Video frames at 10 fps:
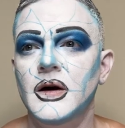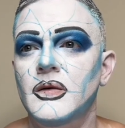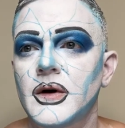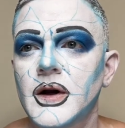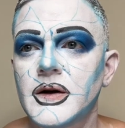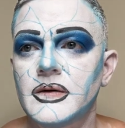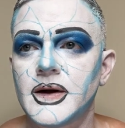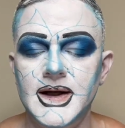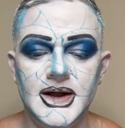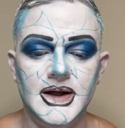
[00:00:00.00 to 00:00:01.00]
We're going to do
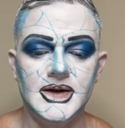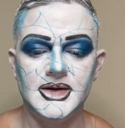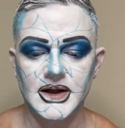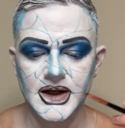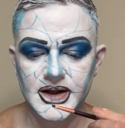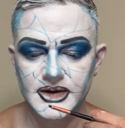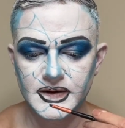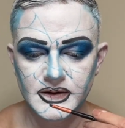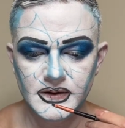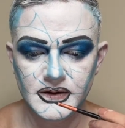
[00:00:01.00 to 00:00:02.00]
a slight
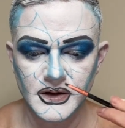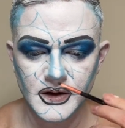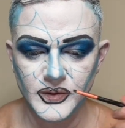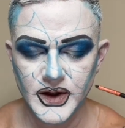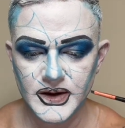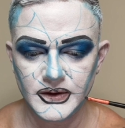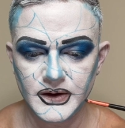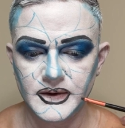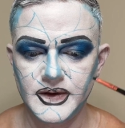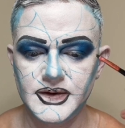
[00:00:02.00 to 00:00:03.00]
ombre
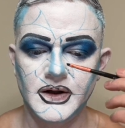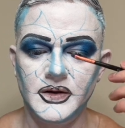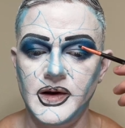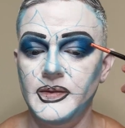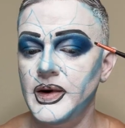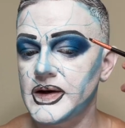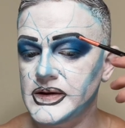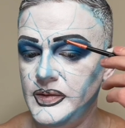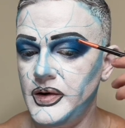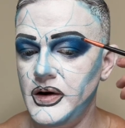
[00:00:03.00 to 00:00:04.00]
look that's going to be based
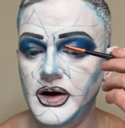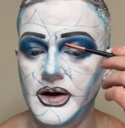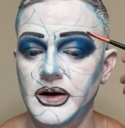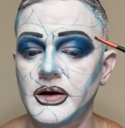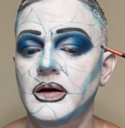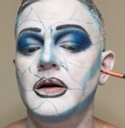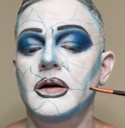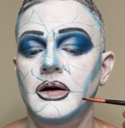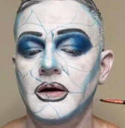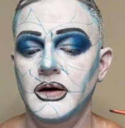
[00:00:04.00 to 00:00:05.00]
upon
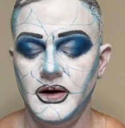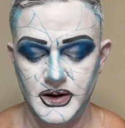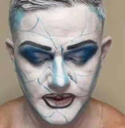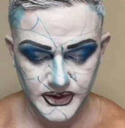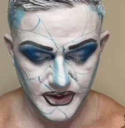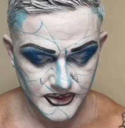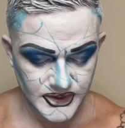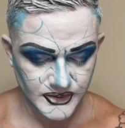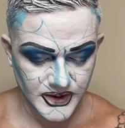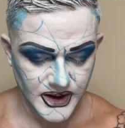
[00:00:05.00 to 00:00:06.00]
the colors
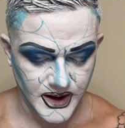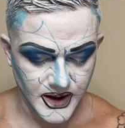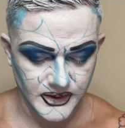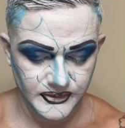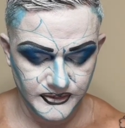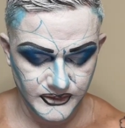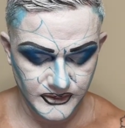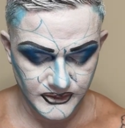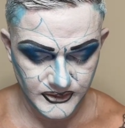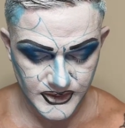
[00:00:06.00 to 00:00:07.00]
that we have.
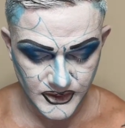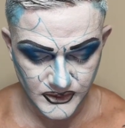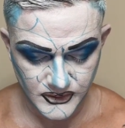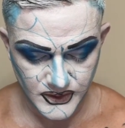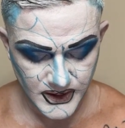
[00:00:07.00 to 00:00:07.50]
So